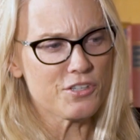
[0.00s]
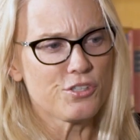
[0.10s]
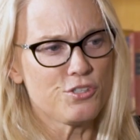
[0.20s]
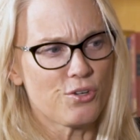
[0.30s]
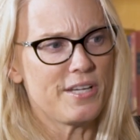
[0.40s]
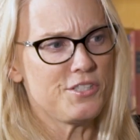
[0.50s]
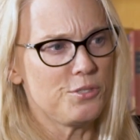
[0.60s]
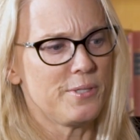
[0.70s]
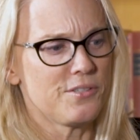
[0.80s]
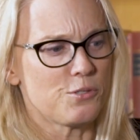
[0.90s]
I actually tried
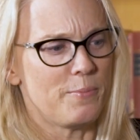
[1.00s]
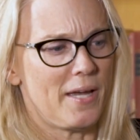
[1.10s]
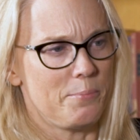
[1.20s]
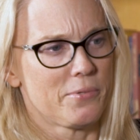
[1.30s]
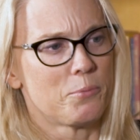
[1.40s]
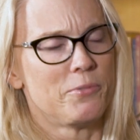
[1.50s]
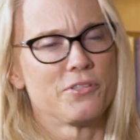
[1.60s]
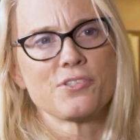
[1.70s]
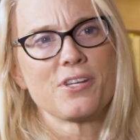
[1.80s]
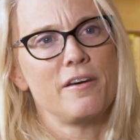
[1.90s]
doing some
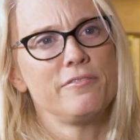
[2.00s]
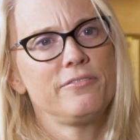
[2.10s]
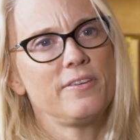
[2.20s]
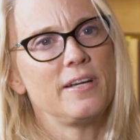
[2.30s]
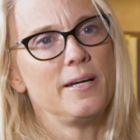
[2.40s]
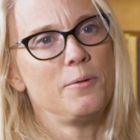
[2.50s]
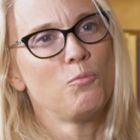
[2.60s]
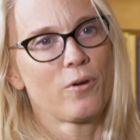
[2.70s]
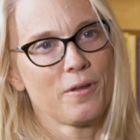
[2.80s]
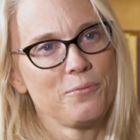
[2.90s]
applicable stuff,
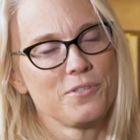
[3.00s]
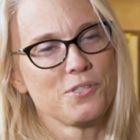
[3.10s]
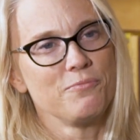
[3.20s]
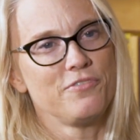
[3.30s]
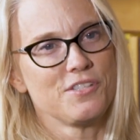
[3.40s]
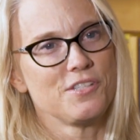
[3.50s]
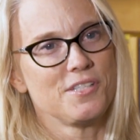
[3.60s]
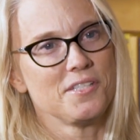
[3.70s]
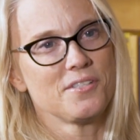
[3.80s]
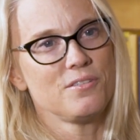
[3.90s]
um, working with some
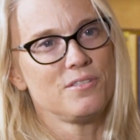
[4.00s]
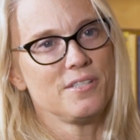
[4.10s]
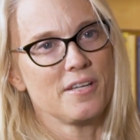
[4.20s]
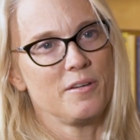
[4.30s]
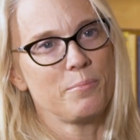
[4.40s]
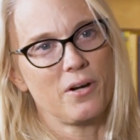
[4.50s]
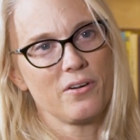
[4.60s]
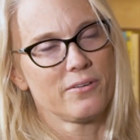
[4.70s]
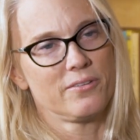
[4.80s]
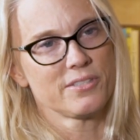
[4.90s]
physicists who design
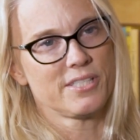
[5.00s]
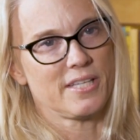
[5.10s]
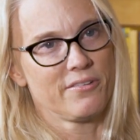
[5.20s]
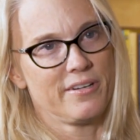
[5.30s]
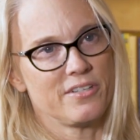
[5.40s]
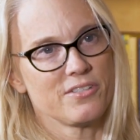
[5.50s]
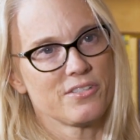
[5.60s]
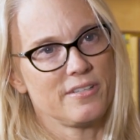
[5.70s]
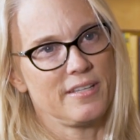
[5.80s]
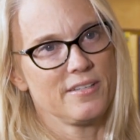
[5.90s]
particle
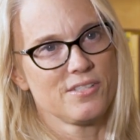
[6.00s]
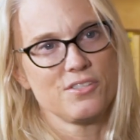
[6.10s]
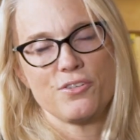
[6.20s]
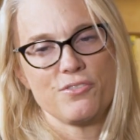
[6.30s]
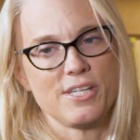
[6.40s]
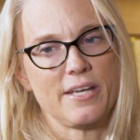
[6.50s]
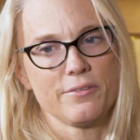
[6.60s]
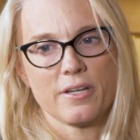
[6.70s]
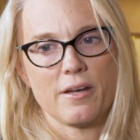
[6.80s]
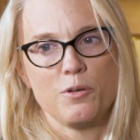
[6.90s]
accelerators. And as it turns
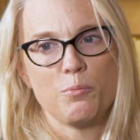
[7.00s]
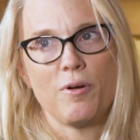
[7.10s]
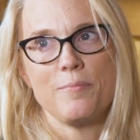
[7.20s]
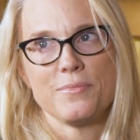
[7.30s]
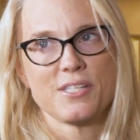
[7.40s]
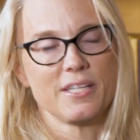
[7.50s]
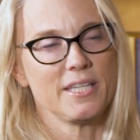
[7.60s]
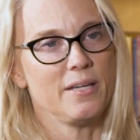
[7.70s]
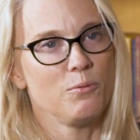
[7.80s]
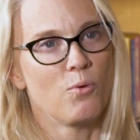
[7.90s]
out, the kind of problems
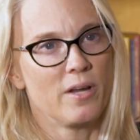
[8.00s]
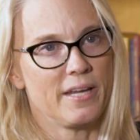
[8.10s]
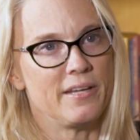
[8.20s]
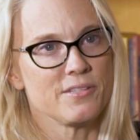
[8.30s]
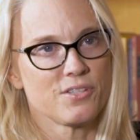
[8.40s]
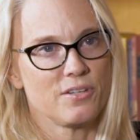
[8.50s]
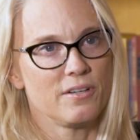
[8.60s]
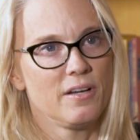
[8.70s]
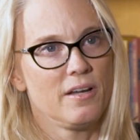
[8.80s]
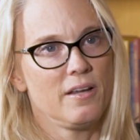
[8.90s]
that they want to
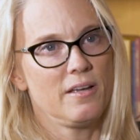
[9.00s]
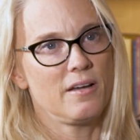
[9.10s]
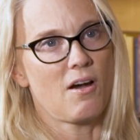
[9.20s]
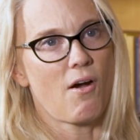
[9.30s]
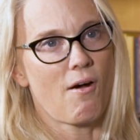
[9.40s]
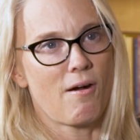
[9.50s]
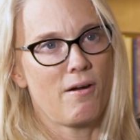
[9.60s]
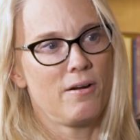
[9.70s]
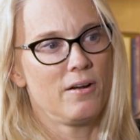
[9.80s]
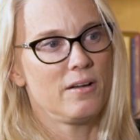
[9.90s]
answer
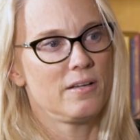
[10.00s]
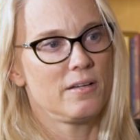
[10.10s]
are